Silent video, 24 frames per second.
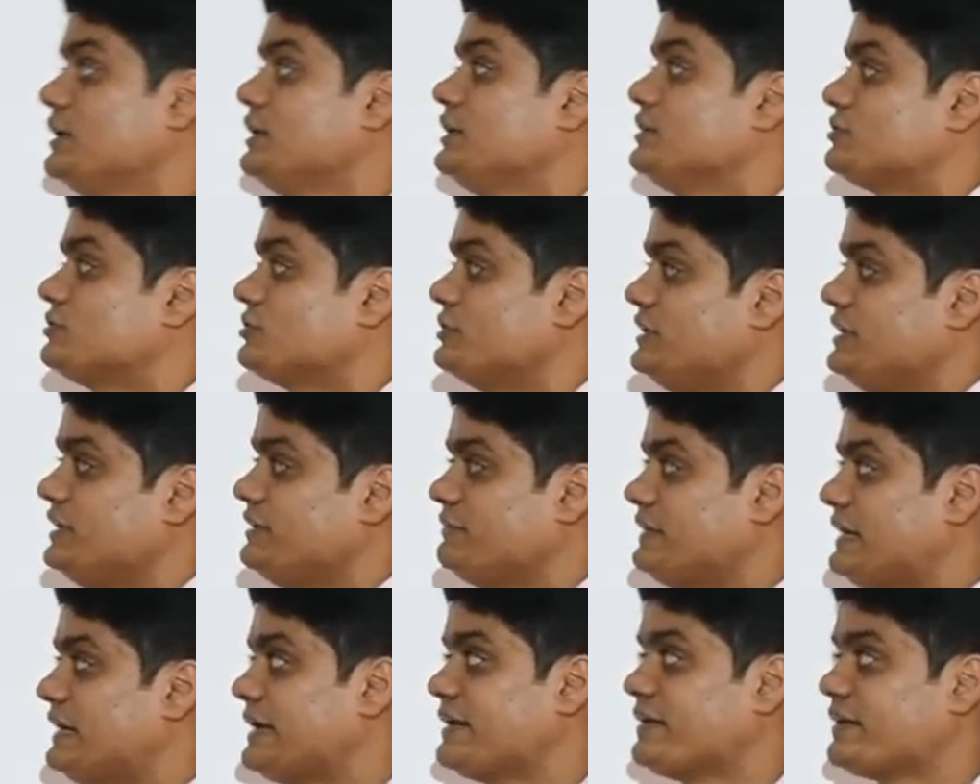So
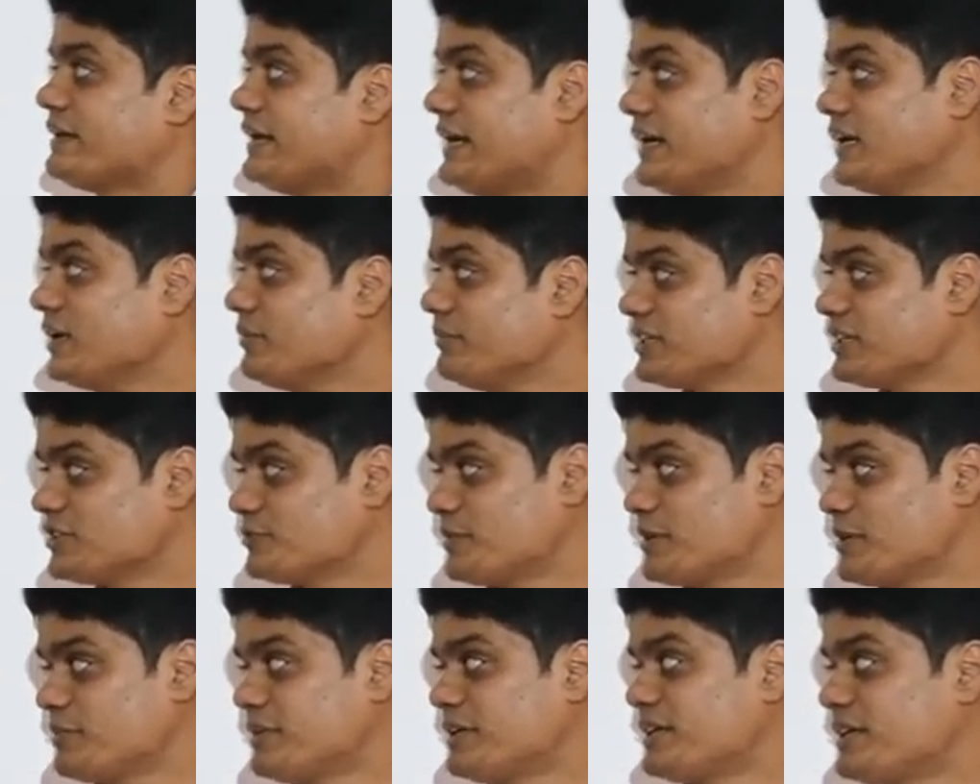a random
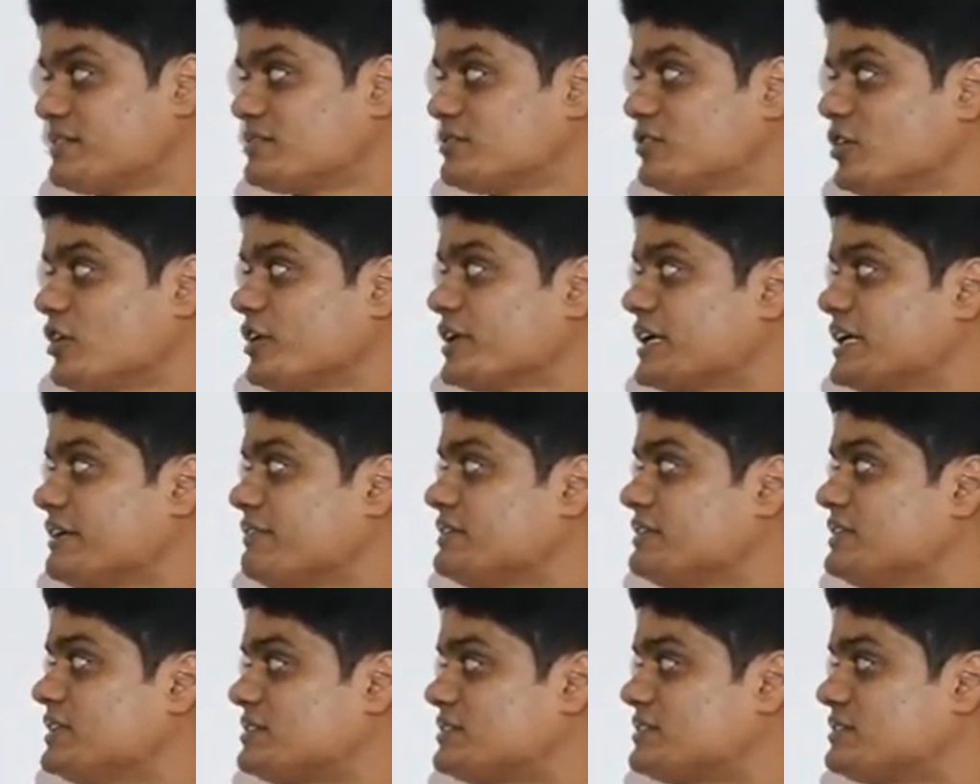experiment is not
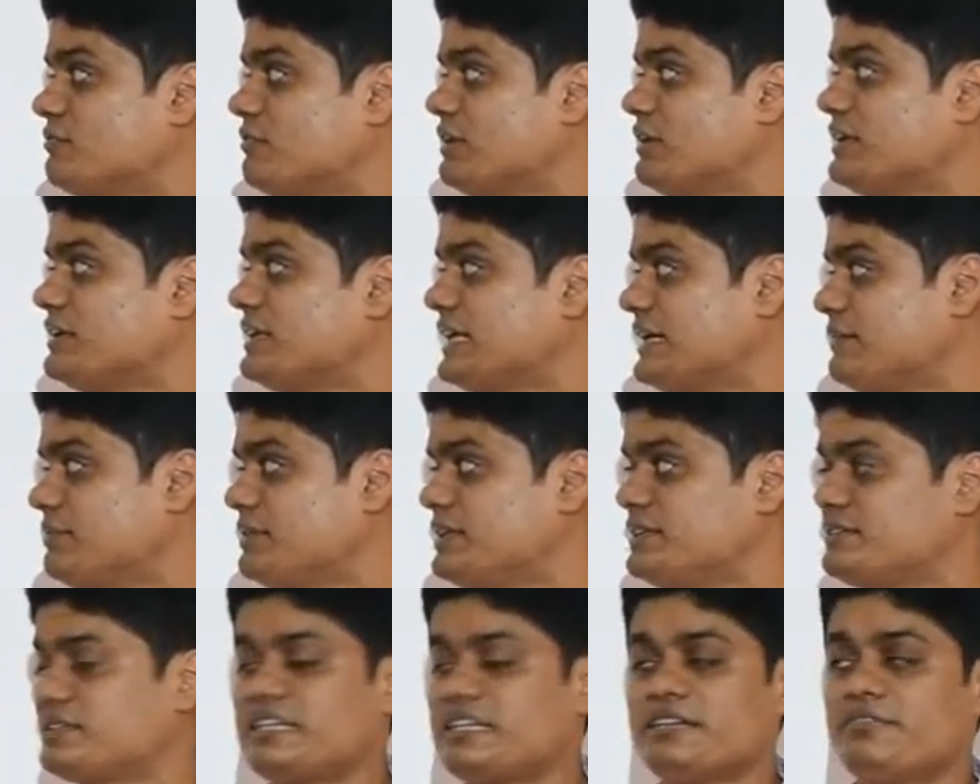given, just one
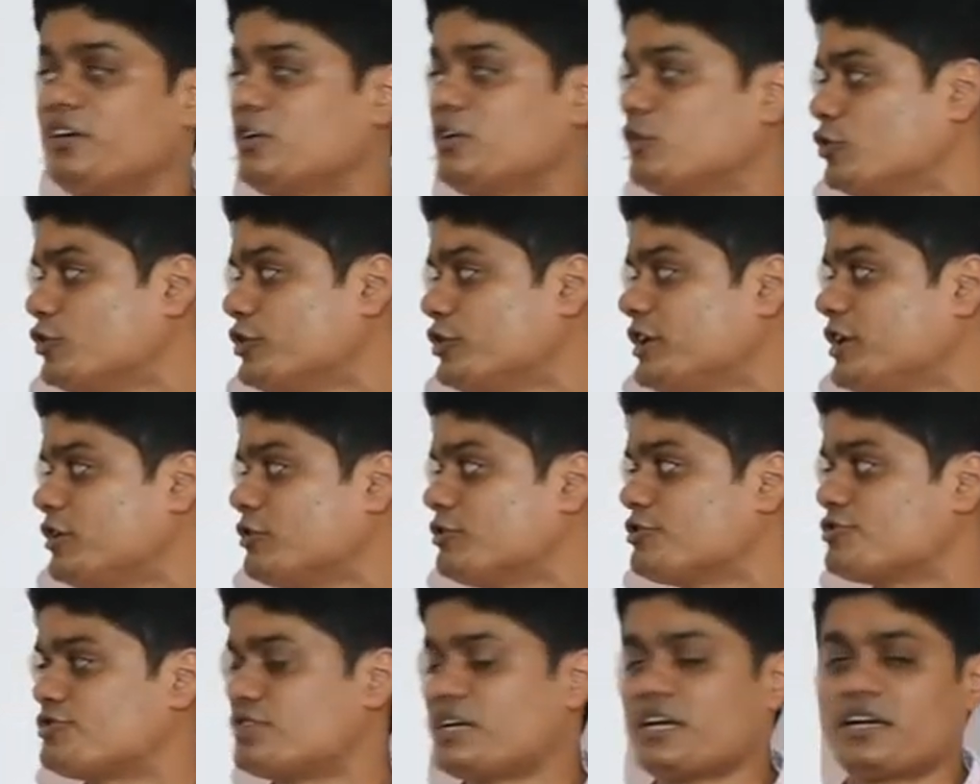table is given. Only how
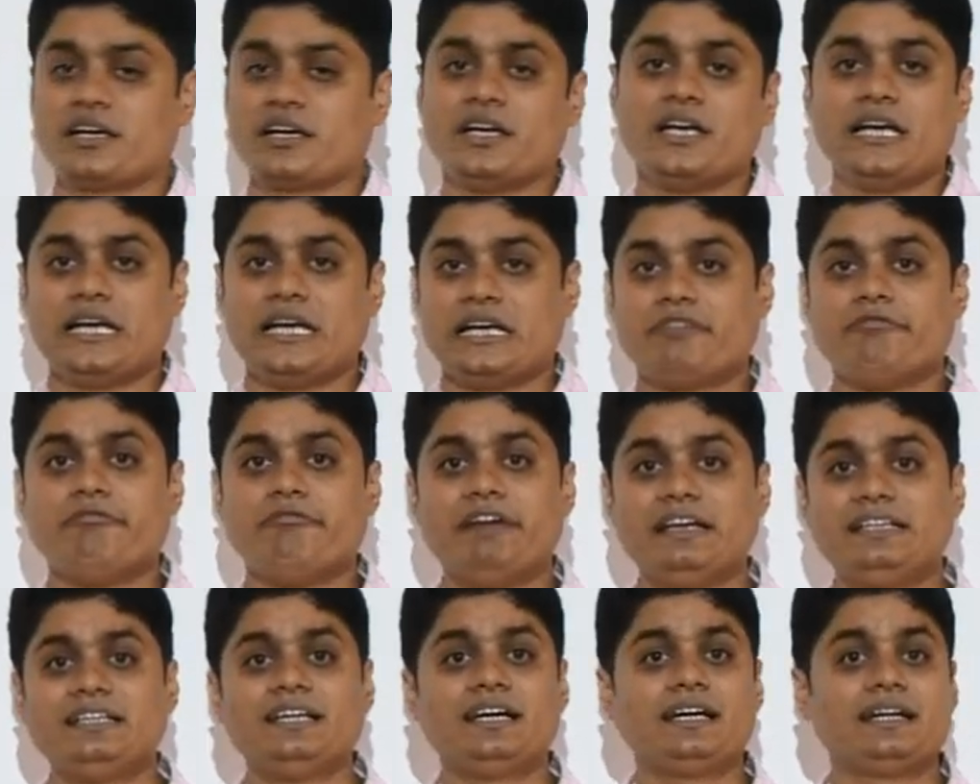to check
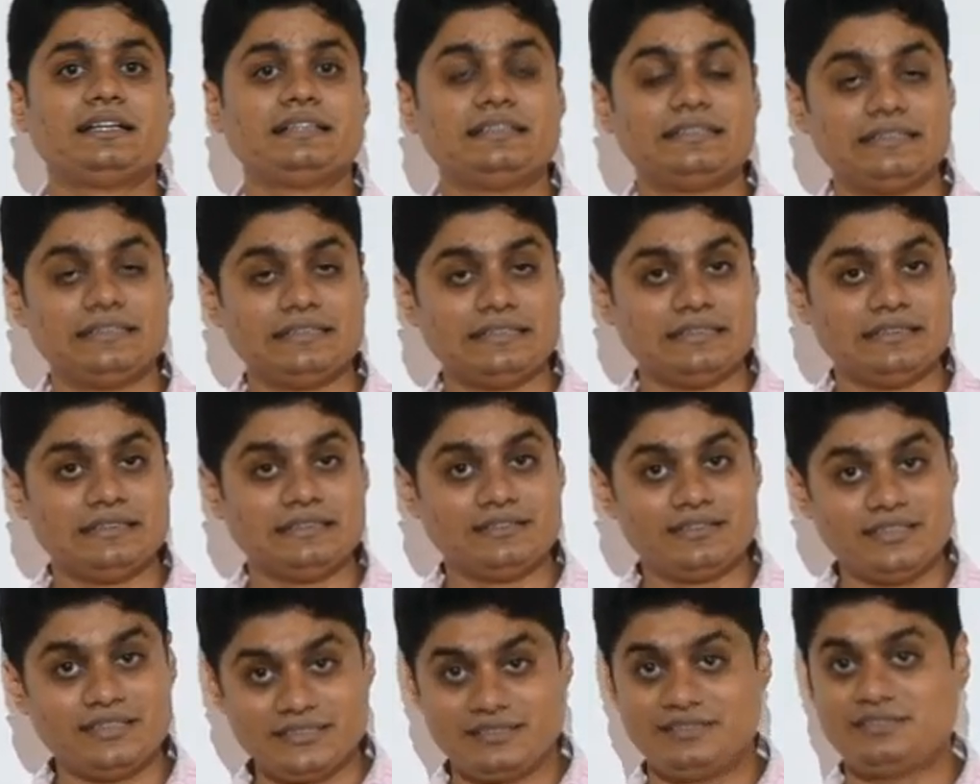whether
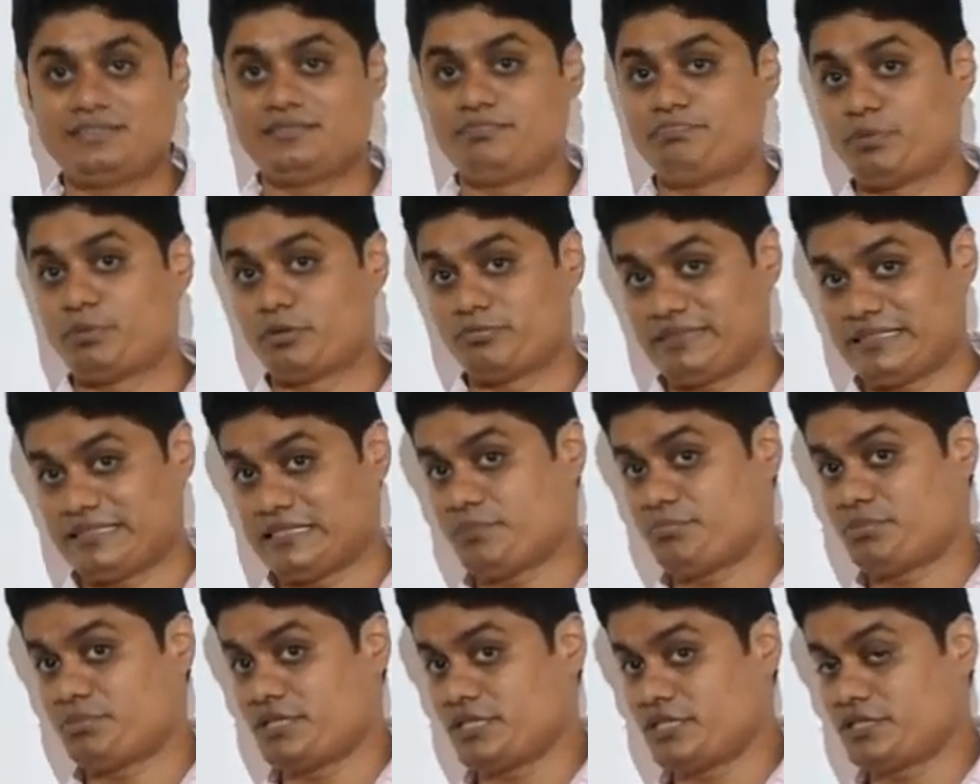this
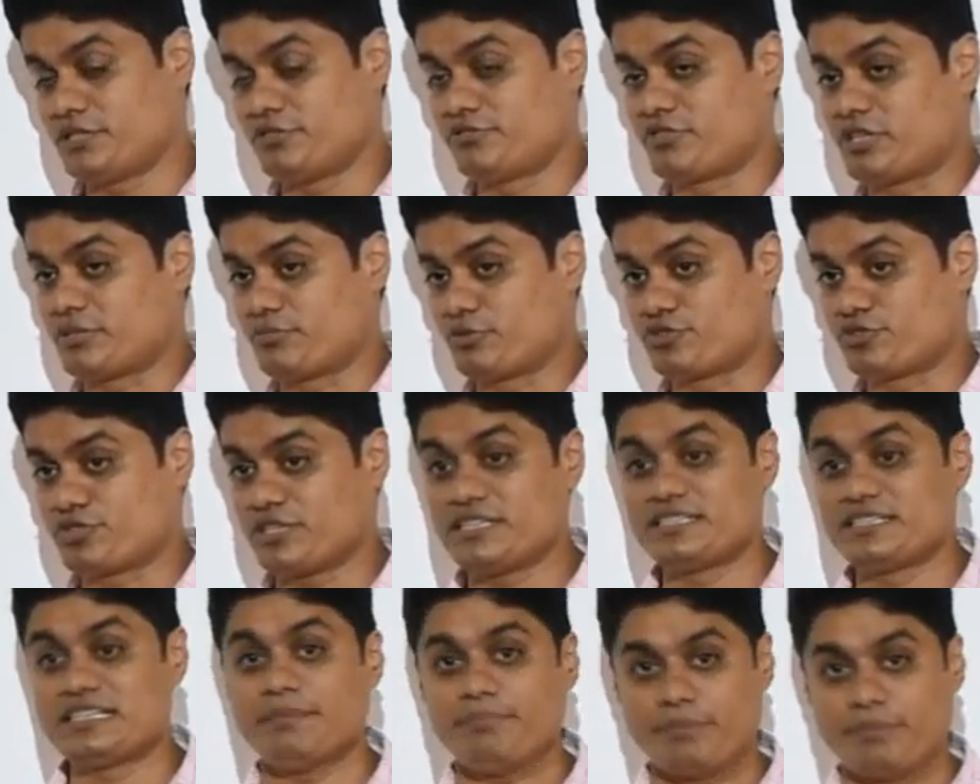probability distribution
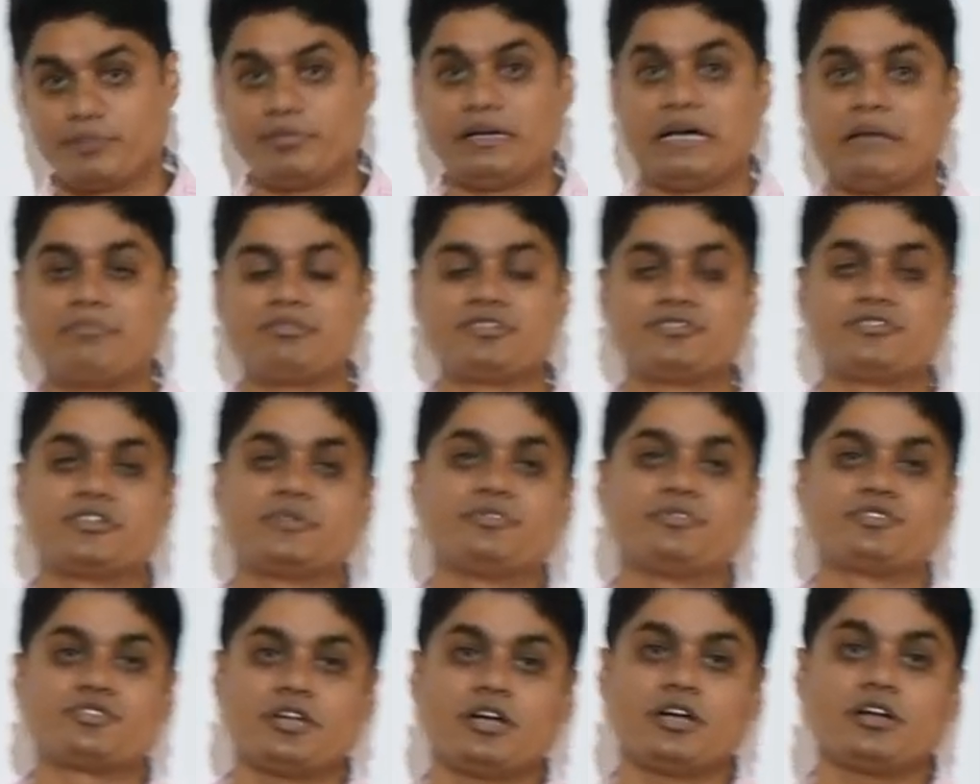is a probability
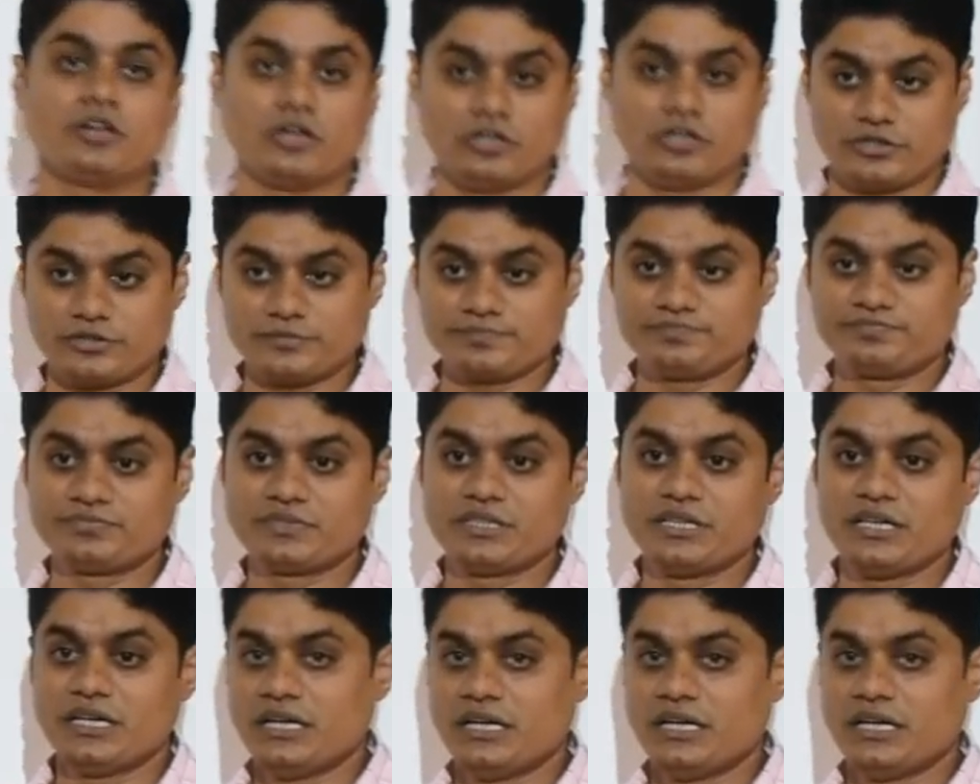distribution or not.